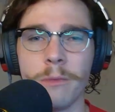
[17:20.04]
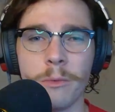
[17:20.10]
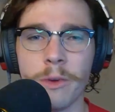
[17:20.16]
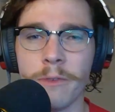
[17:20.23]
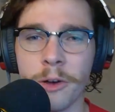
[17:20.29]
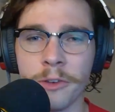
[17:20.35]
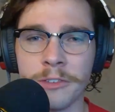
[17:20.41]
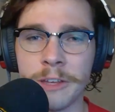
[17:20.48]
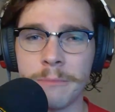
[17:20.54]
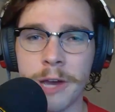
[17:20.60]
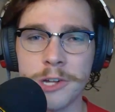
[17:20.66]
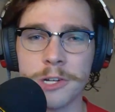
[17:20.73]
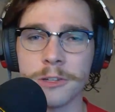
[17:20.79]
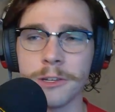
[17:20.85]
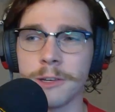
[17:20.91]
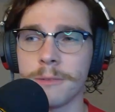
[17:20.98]
all seen
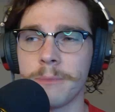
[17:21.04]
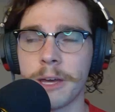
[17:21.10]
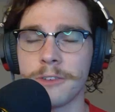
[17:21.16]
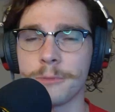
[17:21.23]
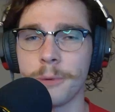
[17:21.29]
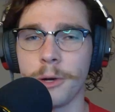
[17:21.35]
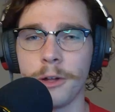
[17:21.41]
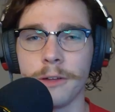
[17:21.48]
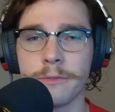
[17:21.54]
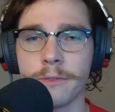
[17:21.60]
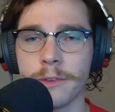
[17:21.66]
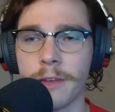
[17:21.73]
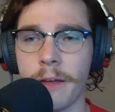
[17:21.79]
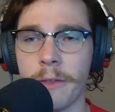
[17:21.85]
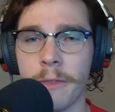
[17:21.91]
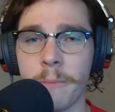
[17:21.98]
Major League Baseball,
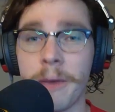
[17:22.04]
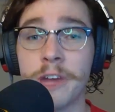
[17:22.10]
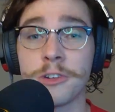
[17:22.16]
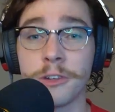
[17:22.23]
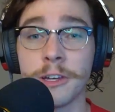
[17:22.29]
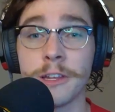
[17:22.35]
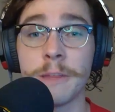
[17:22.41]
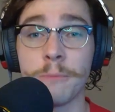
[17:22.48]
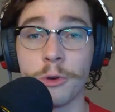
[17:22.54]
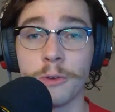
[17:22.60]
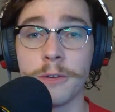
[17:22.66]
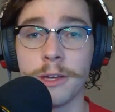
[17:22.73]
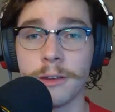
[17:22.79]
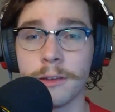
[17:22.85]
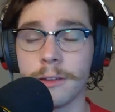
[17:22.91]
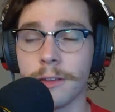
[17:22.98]
the Major League, the
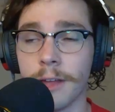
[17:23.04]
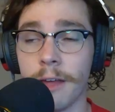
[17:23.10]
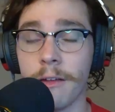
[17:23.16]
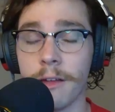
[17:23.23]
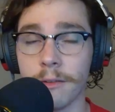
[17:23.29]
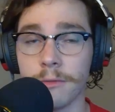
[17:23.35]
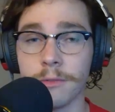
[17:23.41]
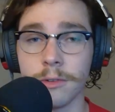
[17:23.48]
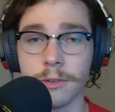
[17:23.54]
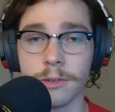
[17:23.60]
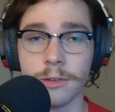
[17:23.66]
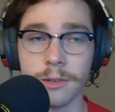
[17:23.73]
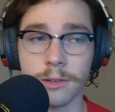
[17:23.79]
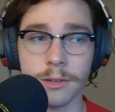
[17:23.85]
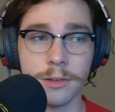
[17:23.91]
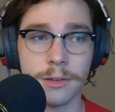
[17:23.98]
movie.
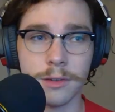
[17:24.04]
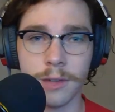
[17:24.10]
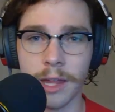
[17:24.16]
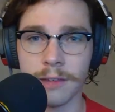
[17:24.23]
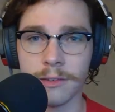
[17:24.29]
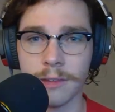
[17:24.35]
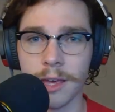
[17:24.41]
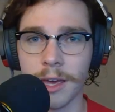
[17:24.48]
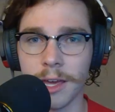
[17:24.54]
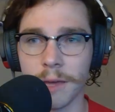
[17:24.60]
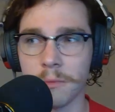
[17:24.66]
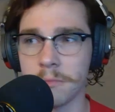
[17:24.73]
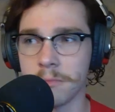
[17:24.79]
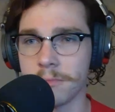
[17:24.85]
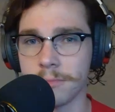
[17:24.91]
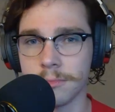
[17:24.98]
It's a,
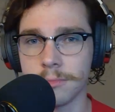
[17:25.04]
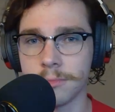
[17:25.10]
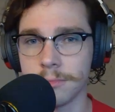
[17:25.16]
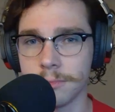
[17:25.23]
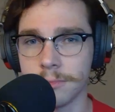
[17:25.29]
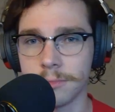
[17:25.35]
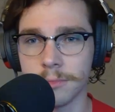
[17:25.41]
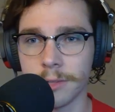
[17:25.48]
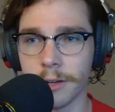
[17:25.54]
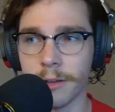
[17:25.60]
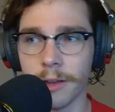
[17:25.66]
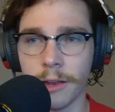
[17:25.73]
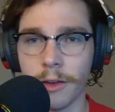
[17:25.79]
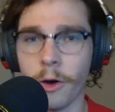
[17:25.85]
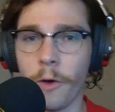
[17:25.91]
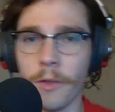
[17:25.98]

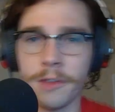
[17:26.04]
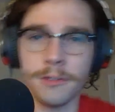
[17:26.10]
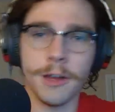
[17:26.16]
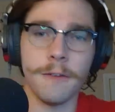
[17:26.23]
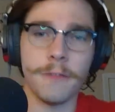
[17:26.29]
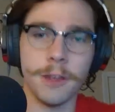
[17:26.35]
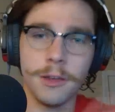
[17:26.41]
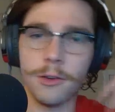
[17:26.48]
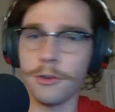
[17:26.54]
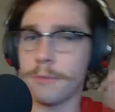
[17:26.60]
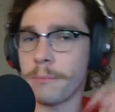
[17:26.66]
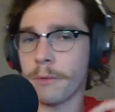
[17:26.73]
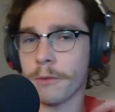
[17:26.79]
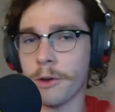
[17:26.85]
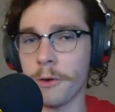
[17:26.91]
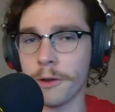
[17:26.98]
like, all the stuff they use,
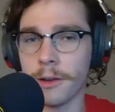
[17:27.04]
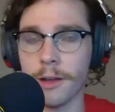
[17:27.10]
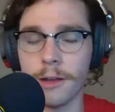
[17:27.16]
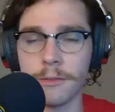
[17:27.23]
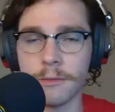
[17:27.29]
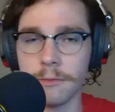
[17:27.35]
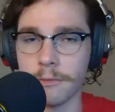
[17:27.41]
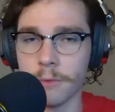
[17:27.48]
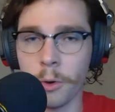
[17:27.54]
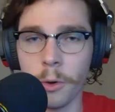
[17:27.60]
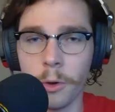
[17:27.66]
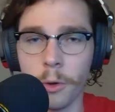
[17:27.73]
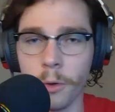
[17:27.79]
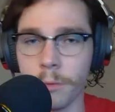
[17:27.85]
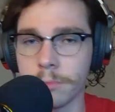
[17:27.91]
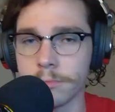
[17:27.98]
coconut
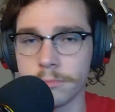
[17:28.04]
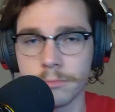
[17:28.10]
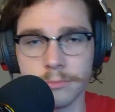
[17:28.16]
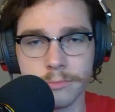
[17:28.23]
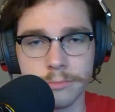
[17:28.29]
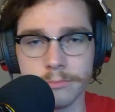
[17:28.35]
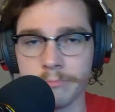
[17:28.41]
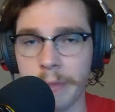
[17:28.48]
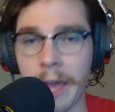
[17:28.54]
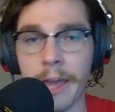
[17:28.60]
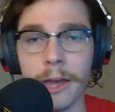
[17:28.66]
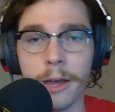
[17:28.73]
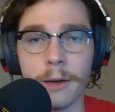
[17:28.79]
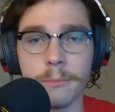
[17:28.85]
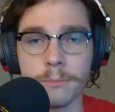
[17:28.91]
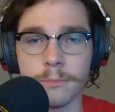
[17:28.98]
oil,
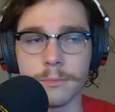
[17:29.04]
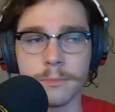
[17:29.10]
Pam,